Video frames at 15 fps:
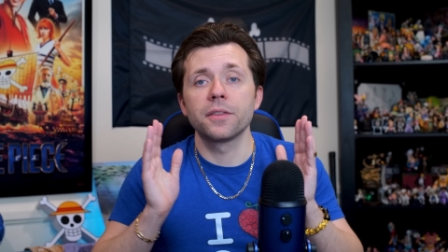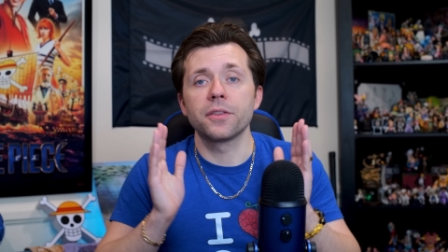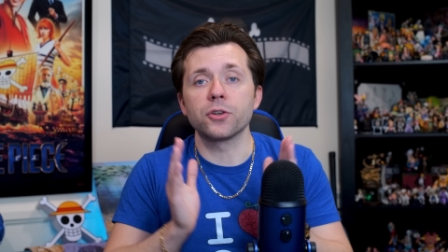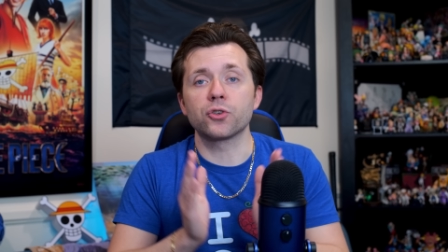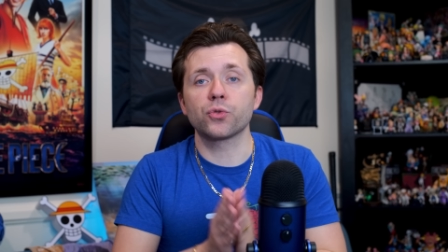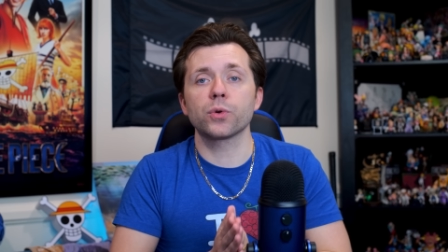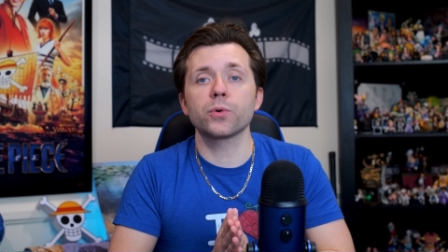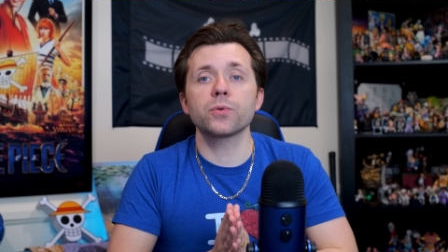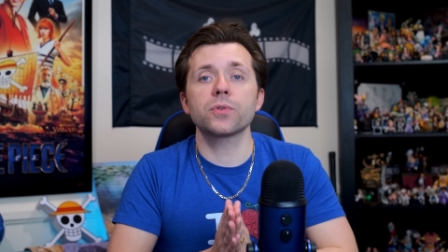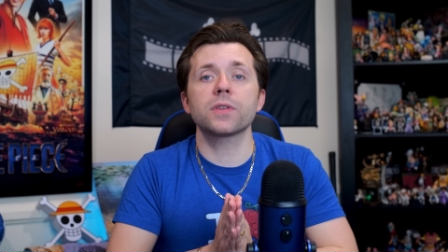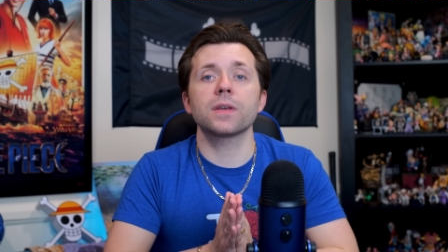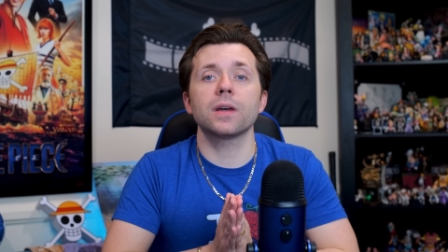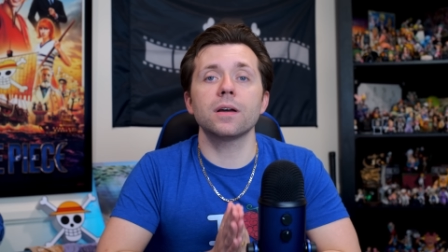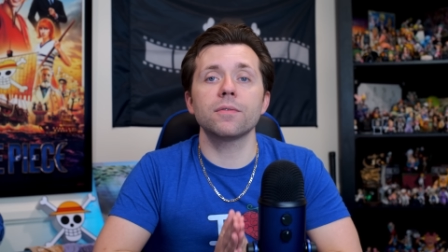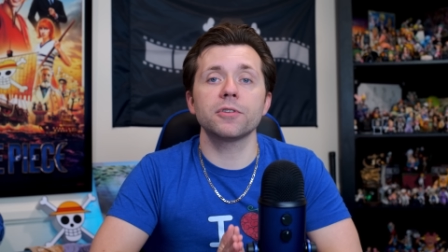The
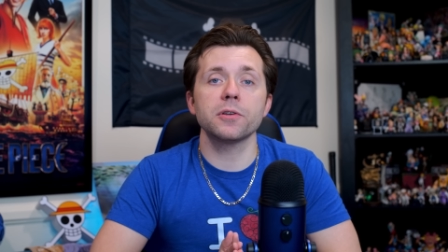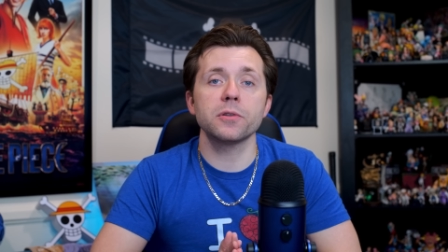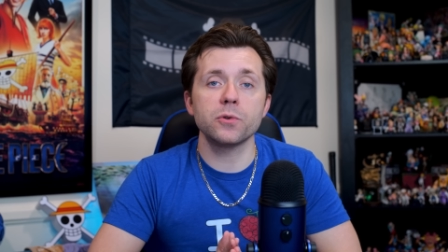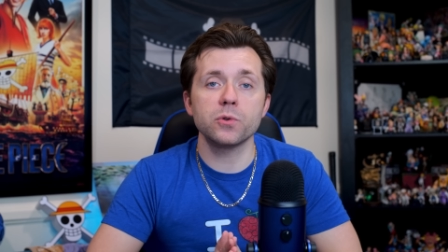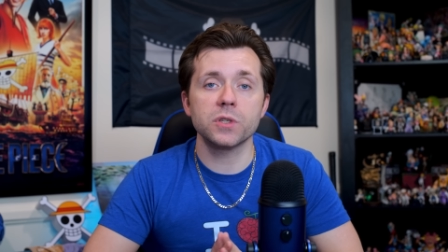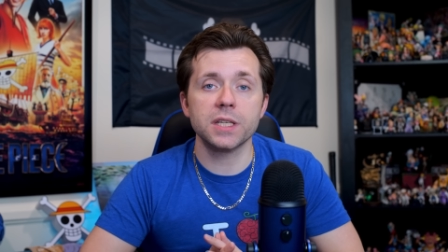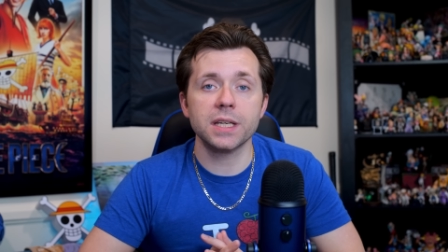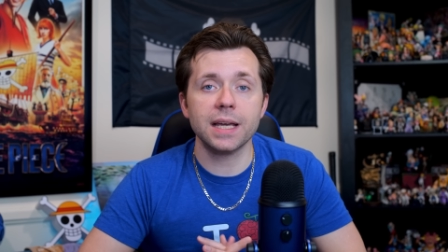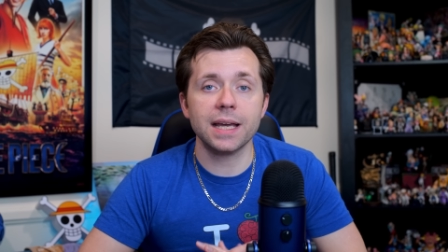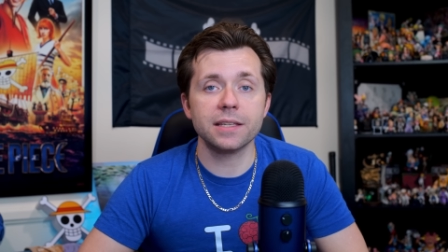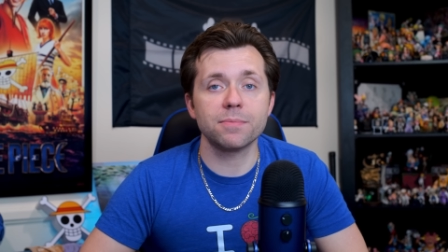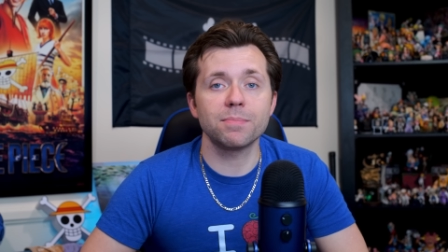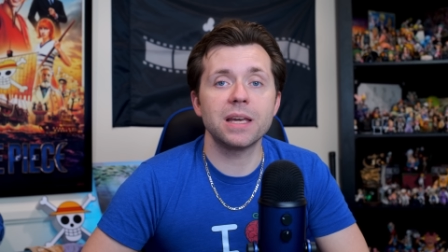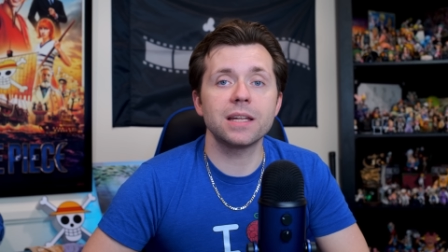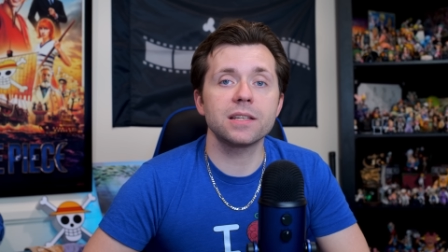truth of Lulusia
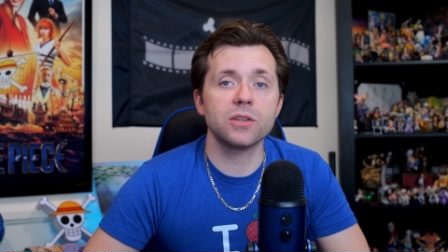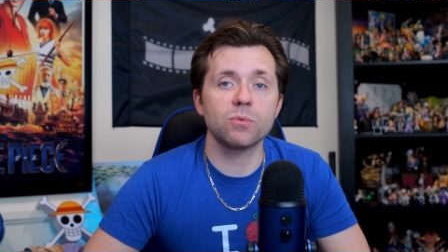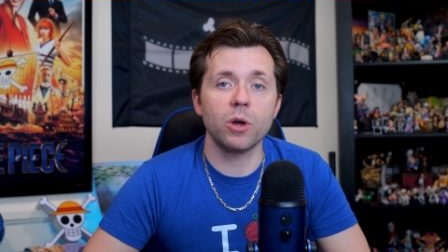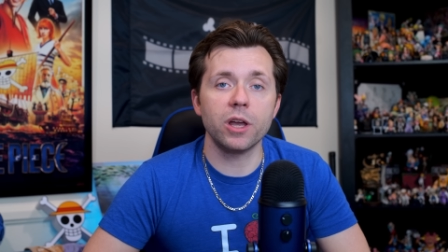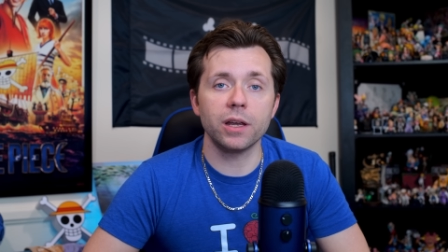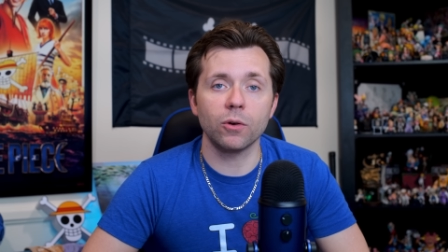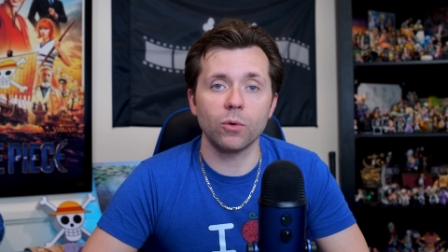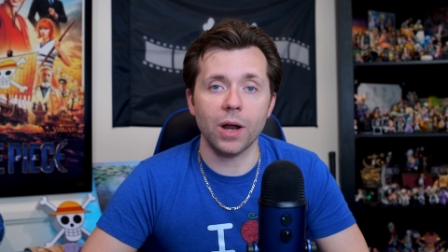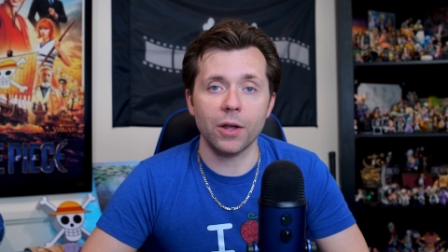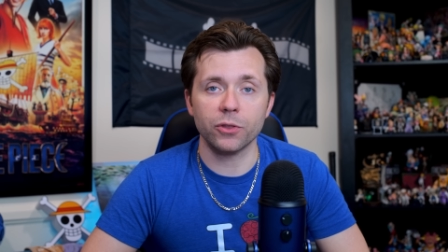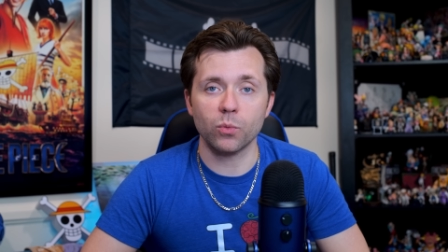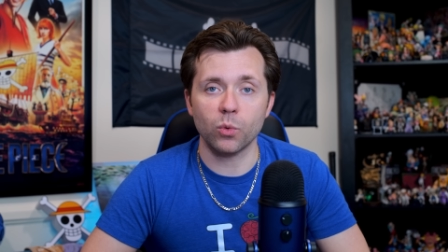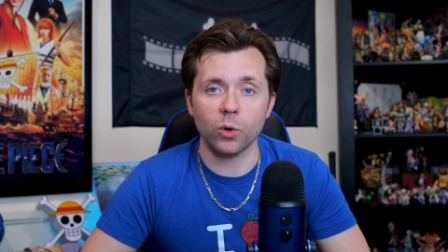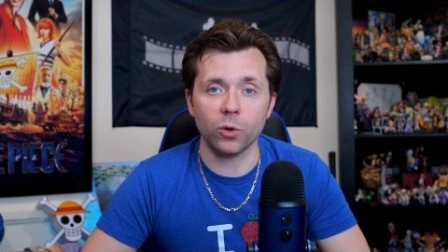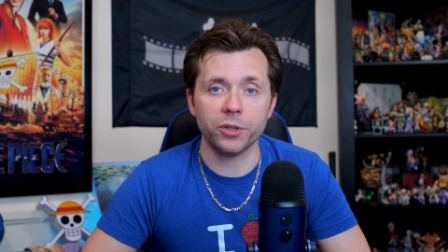has made its way around
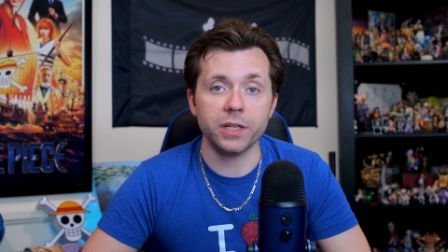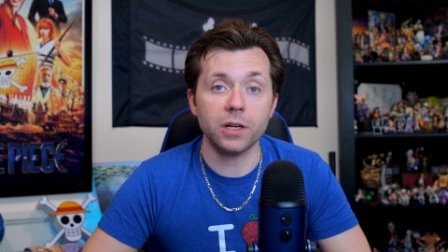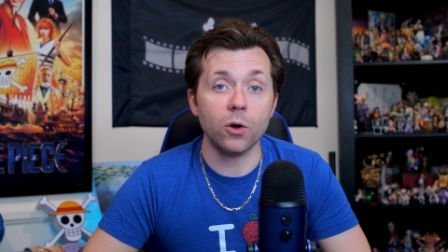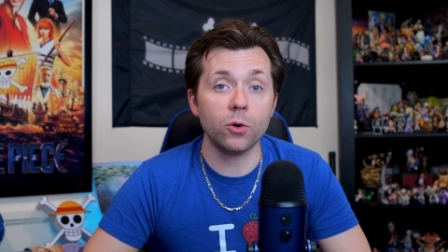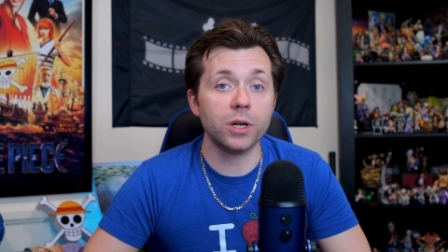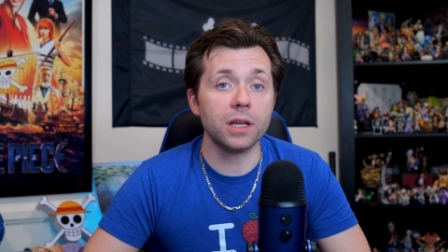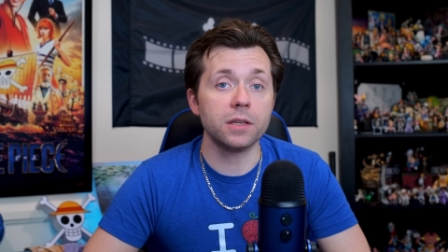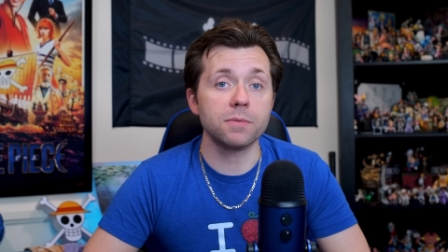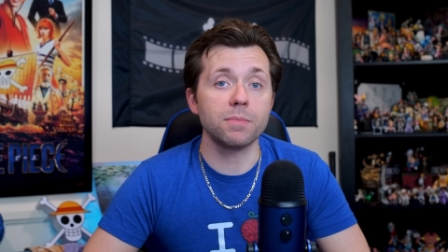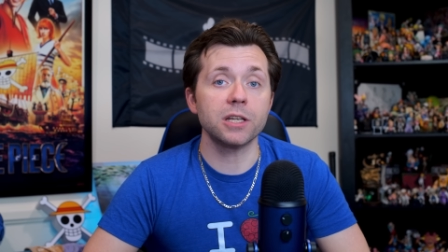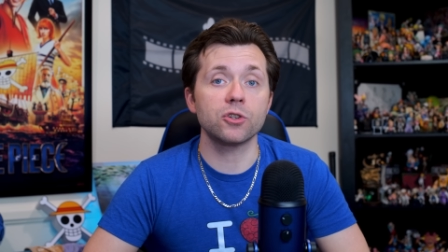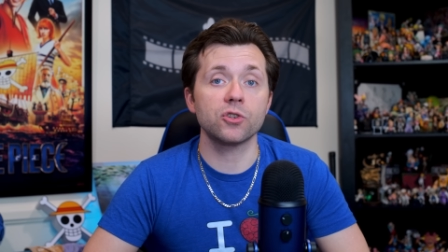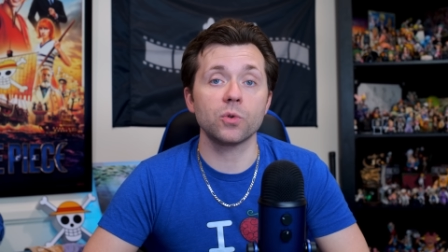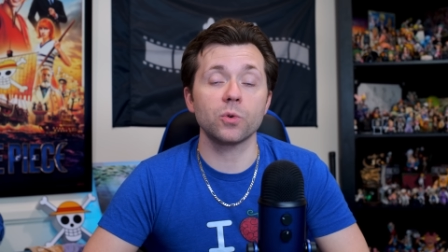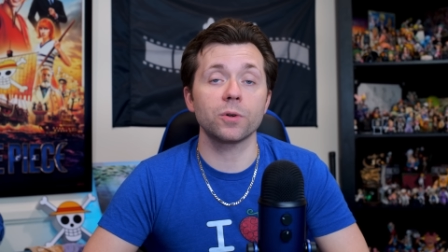the world, and Oda has
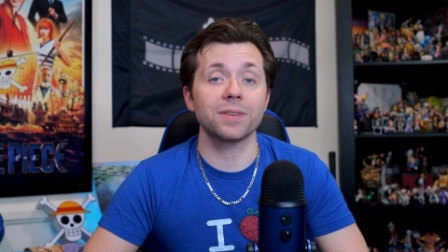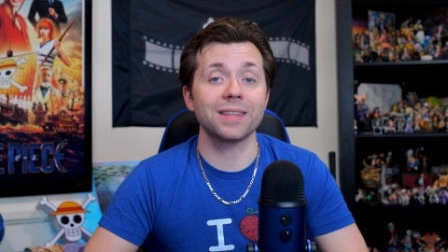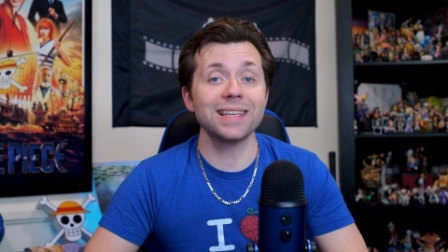made sure